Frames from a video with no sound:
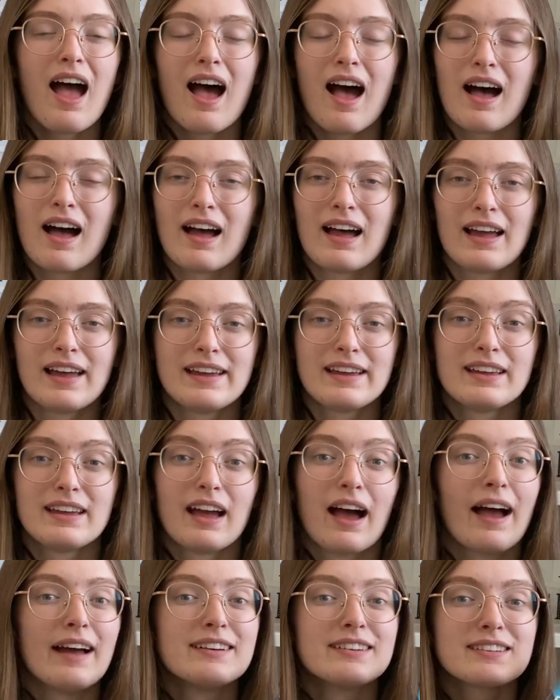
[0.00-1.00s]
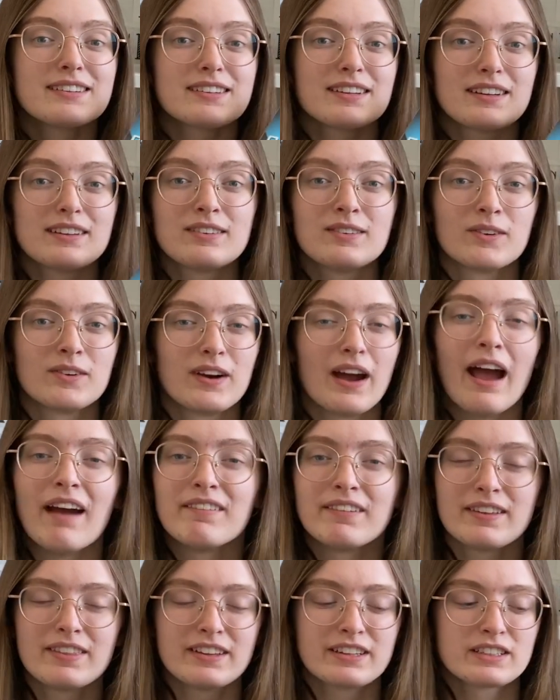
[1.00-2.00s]
I just adore
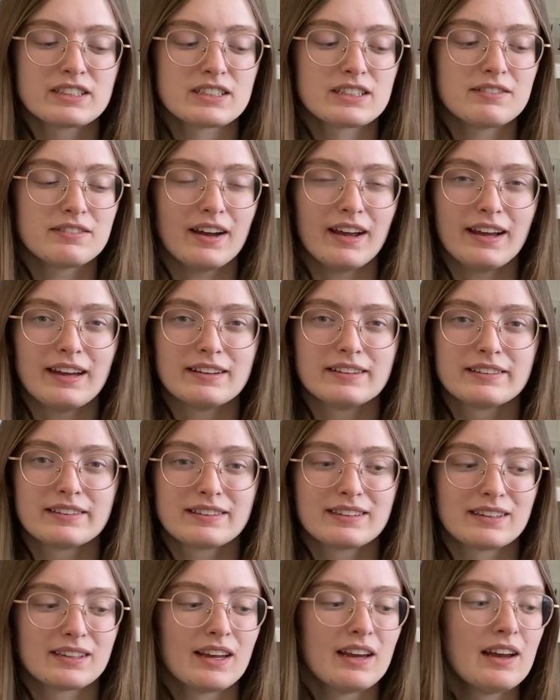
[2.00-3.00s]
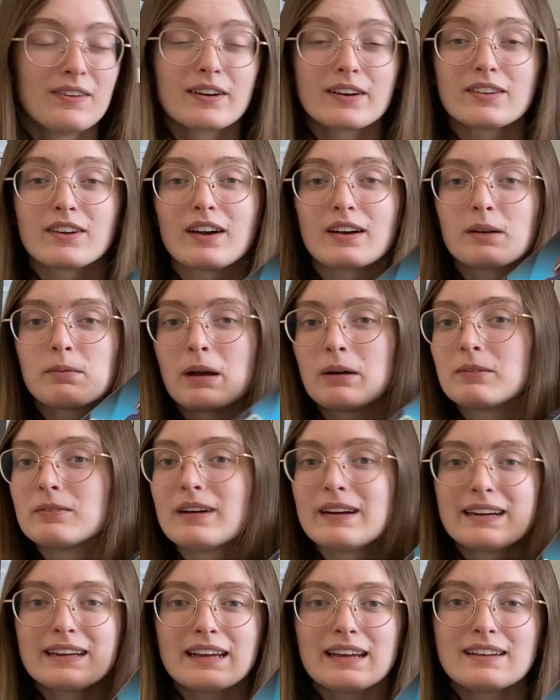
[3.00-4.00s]
everything she writes. I want to talk about
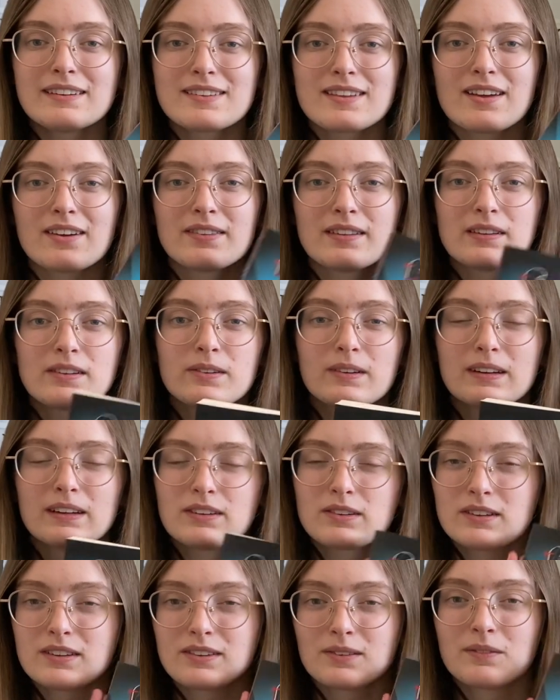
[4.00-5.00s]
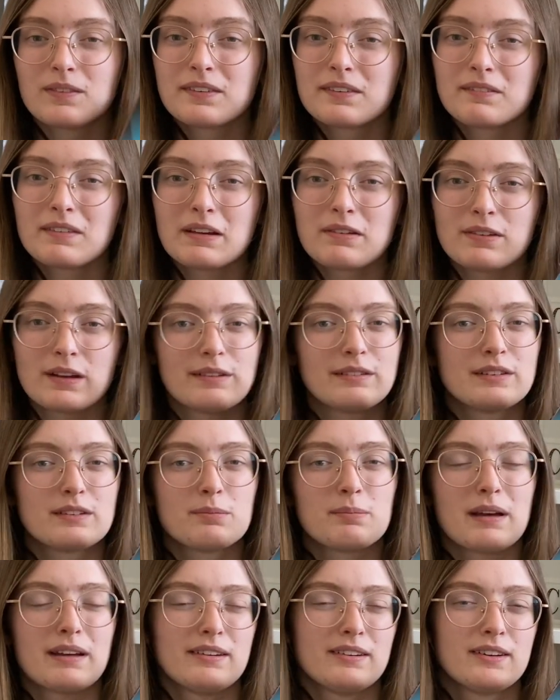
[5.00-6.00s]
Renegades though, and this one is one of my favorites
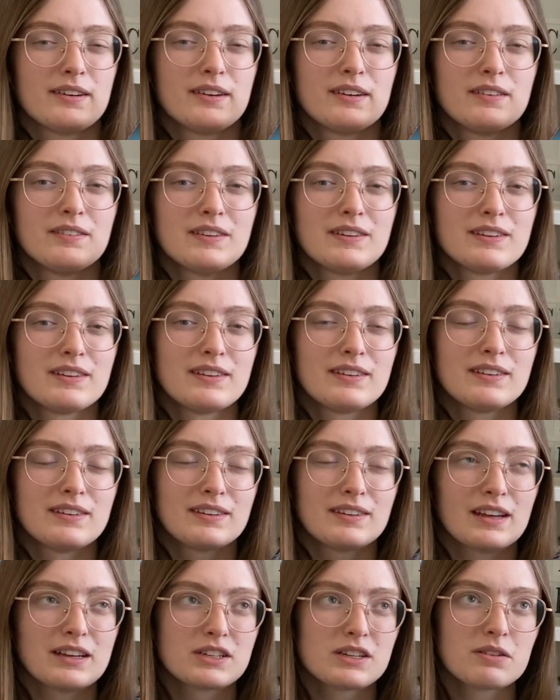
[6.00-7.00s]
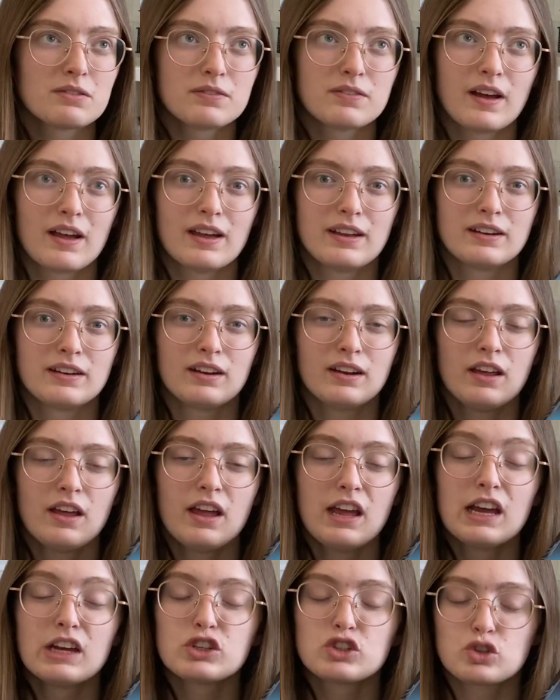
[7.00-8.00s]
by her. This is such a fun
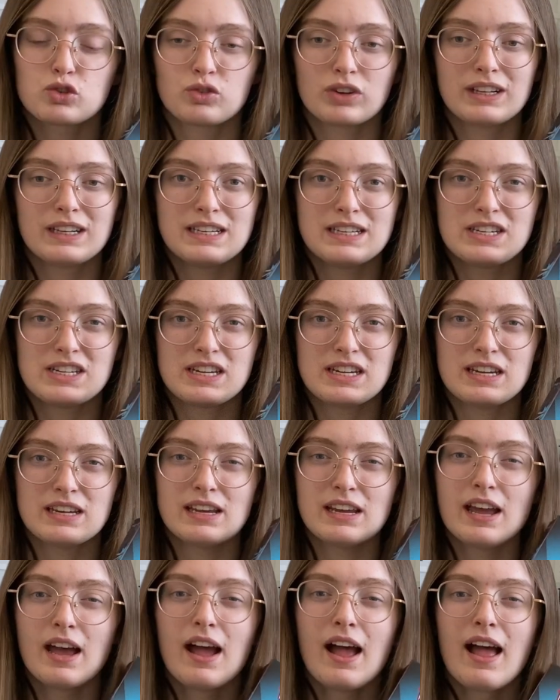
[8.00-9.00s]
trilogy.